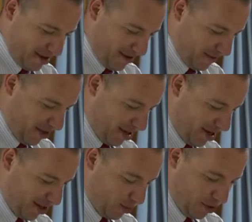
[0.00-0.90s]
If it
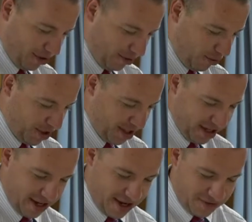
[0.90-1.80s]
does, we'll throw this
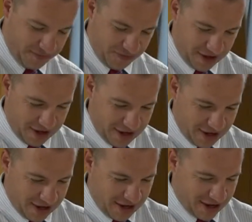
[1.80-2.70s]
thing
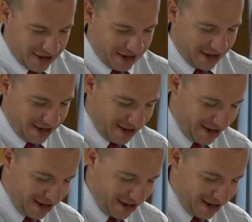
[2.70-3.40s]
out.